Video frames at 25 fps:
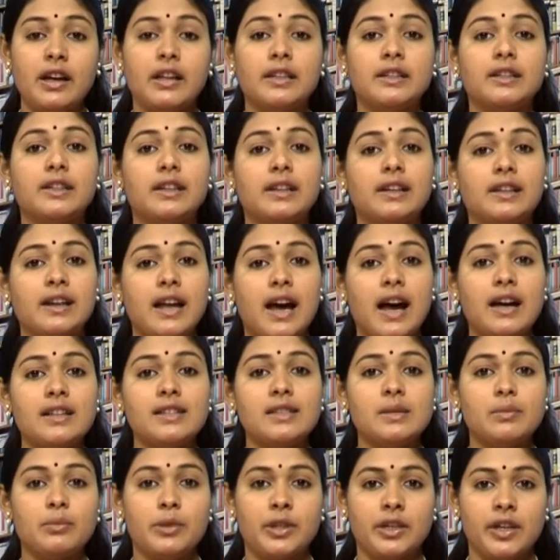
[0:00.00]
The Glass
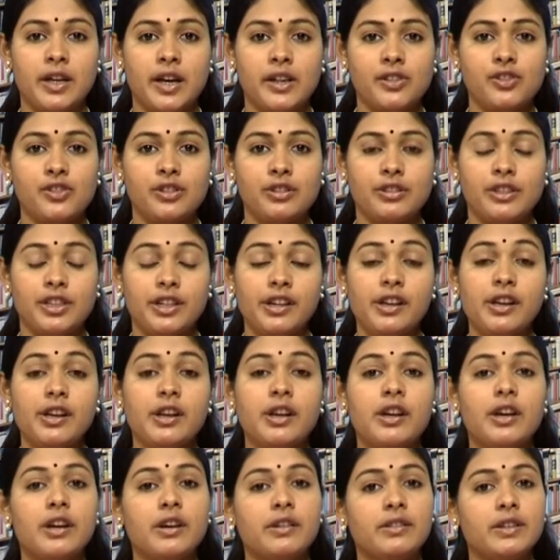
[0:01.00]
Menagerie
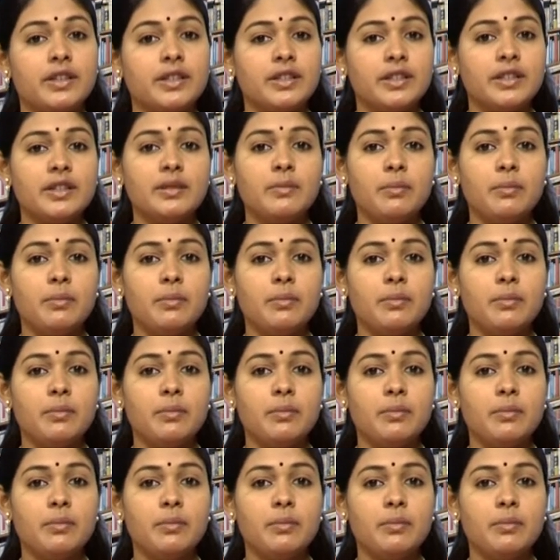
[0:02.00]
written